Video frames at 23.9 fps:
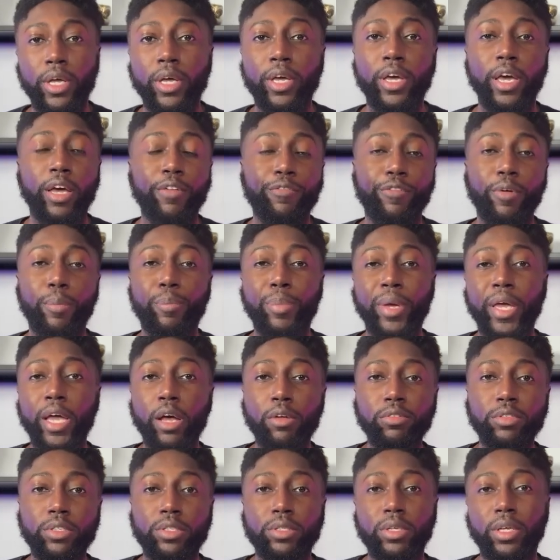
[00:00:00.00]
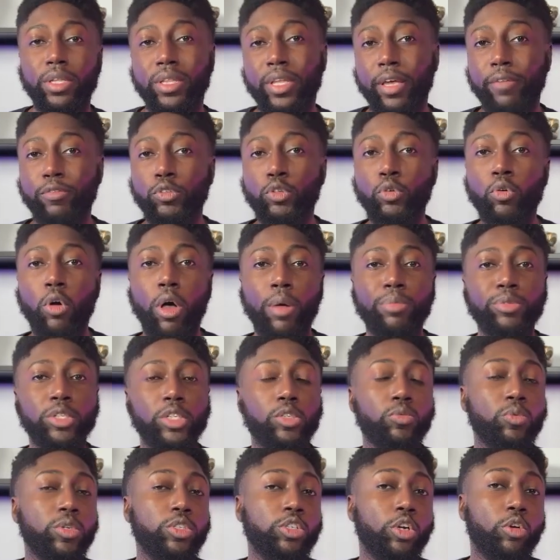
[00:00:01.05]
And for payouts, they have two options, which are